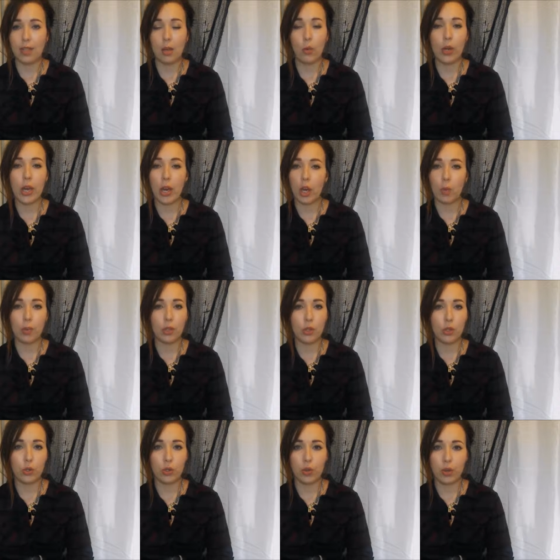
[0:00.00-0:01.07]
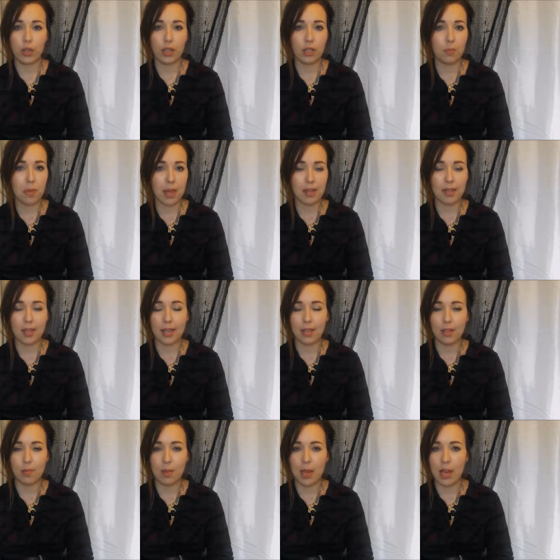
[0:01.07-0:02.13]
that we opened the door expecting
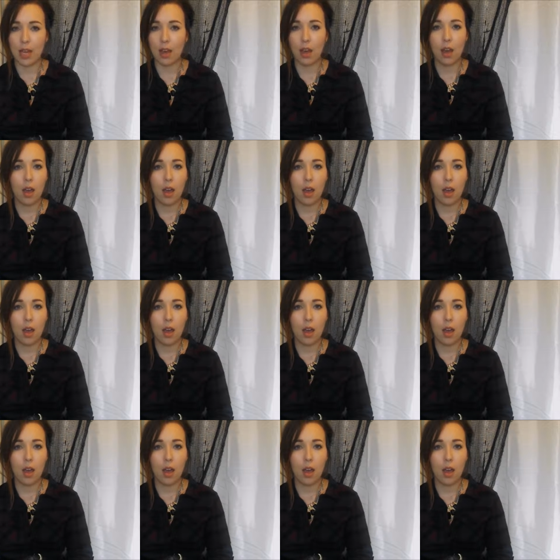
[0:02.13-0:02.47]
it to be